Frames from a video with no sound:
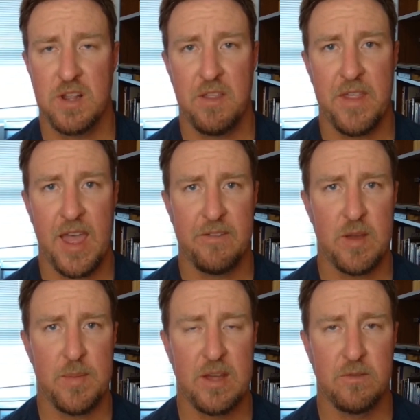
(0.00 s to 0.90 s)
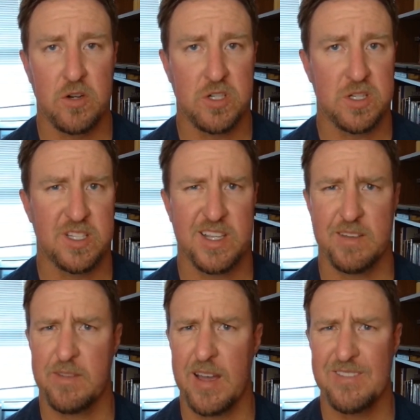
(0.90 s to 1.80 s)
and then they have a paid version that's
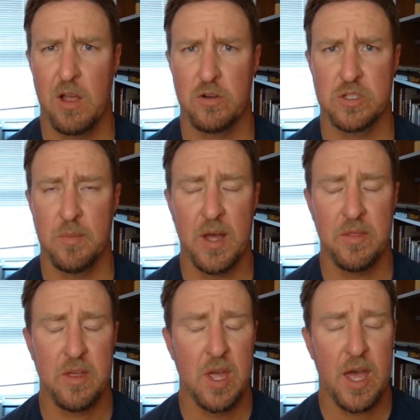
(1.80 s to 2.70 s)
like $5 a month.